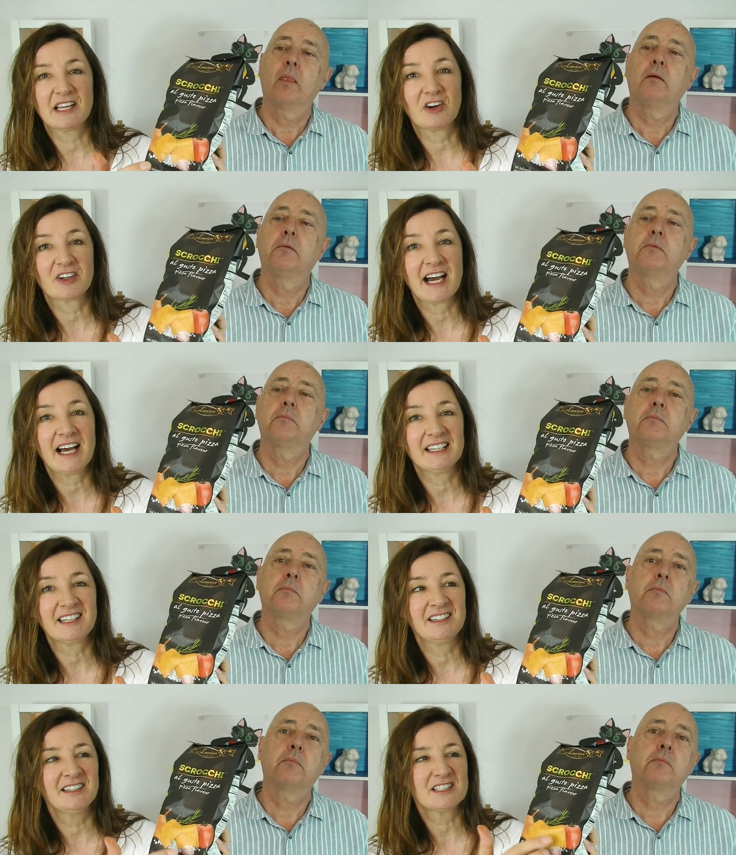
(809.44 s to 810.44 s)
Speaker 1: got
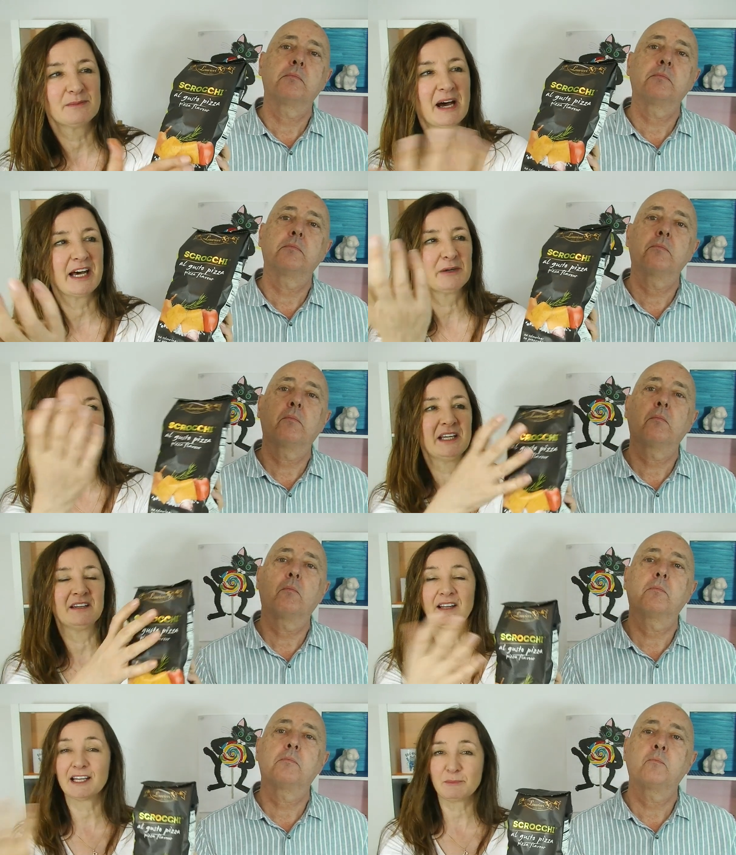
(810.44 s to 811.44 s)
garlic in it, tomato in
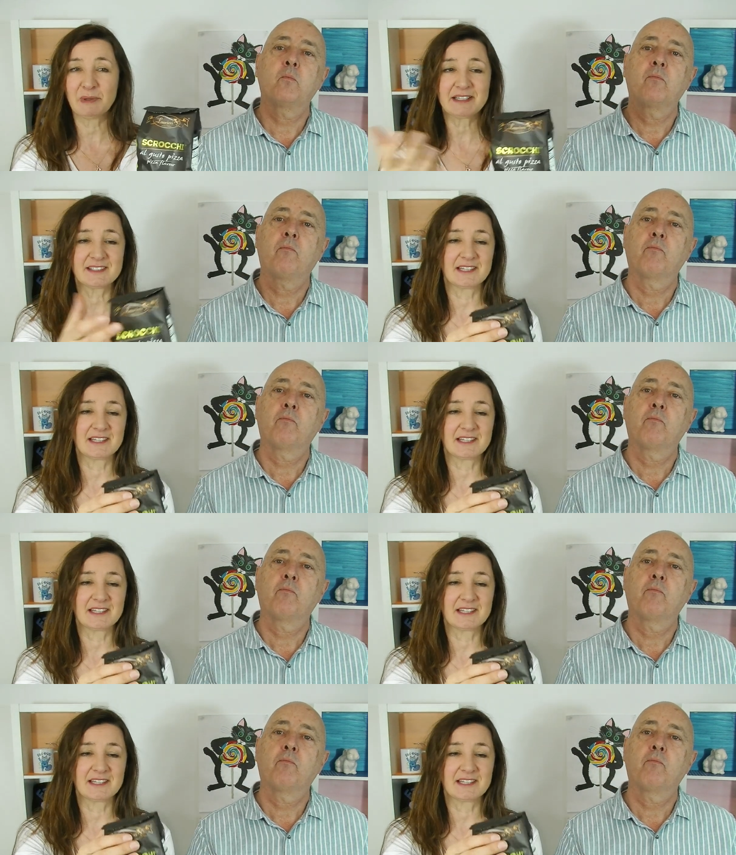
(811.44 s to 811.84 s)
it, like a pizza.